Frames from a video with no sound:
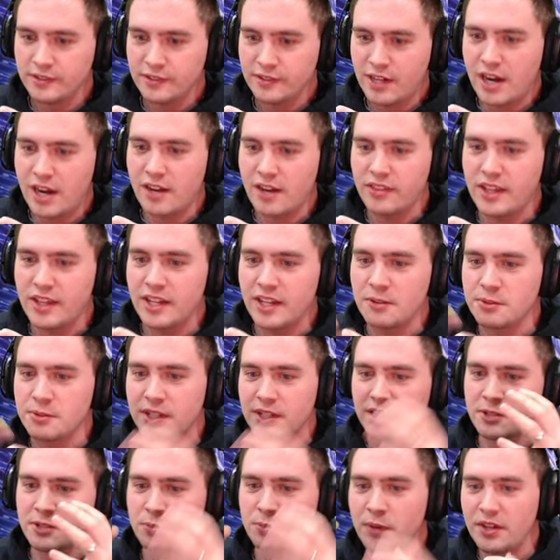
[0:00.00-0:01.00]
kind of thing. It was like
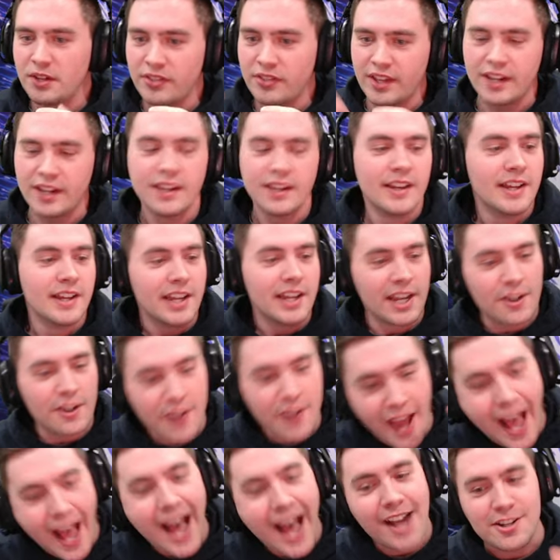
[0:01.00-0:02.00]
this weird thing. It would
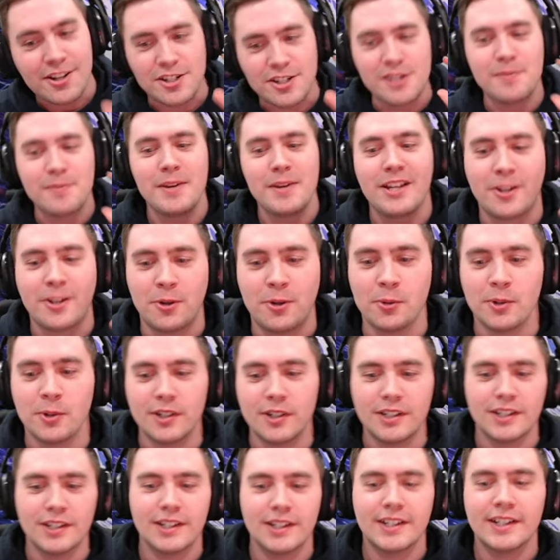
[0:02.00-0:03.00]
actually be
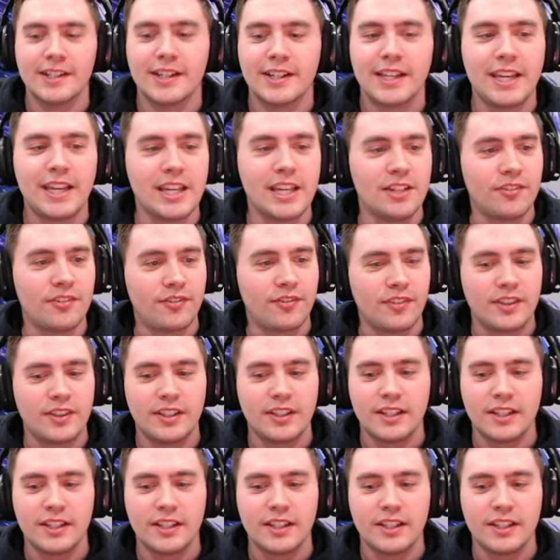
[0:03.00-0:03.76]
cool if